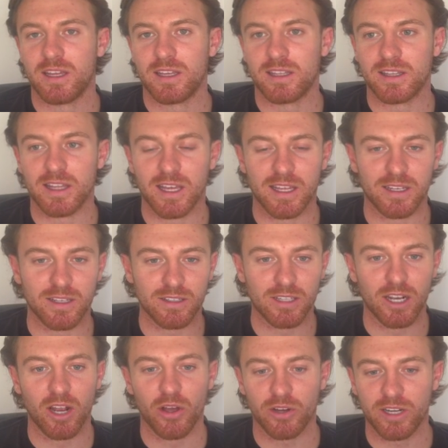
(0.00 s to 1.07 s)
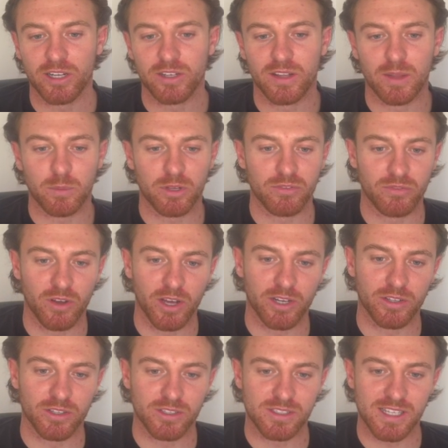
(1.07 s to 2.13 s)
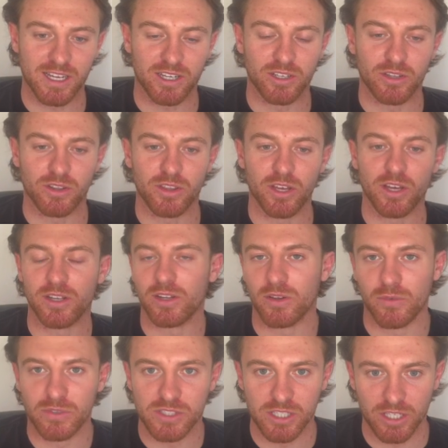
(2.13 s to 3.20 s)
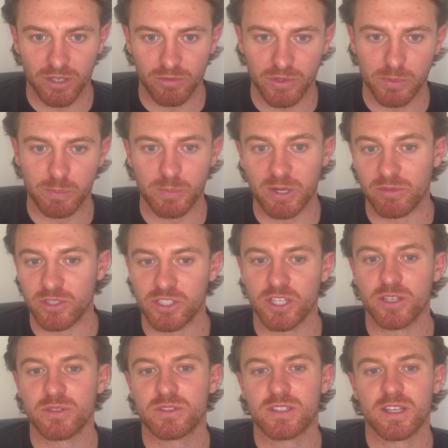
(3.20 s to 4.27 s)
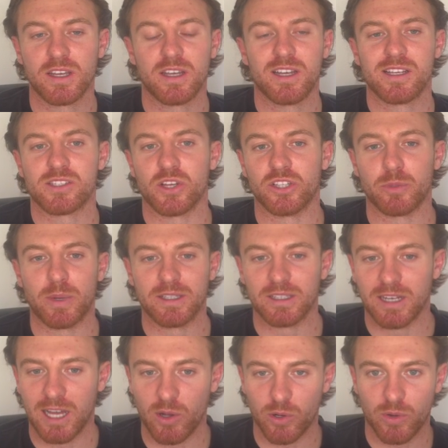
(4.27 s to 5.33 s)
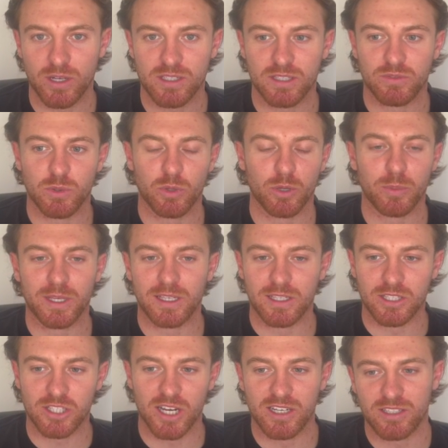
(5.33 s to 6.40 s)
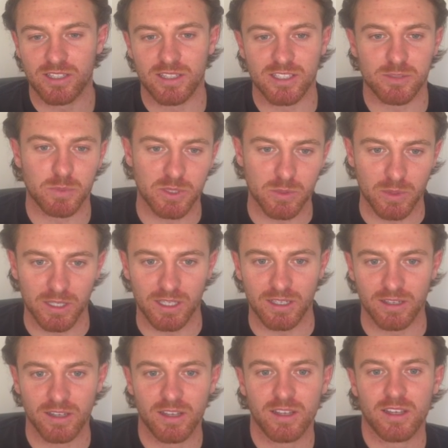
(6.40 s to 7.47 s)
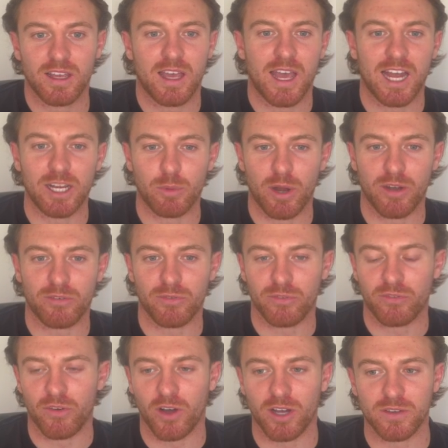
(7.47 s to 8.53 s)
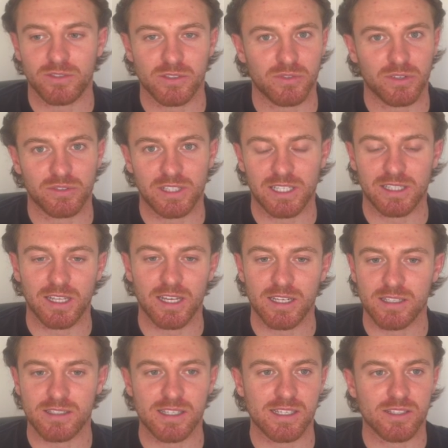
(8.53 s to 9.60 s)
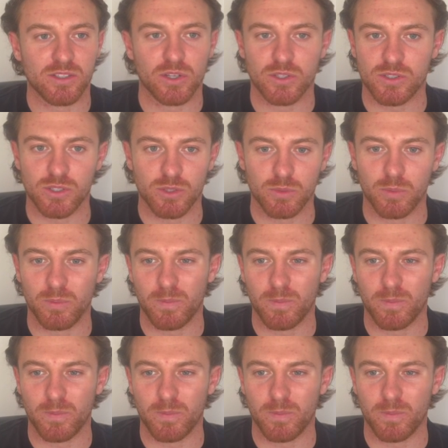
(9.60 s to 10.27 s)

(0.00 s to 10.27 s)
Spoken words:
then the likelihood of them converting on the second and third obviously going to be reduced. So depending on how aggressive you want to be, changing this between anywhere from 5 to 15 days is not too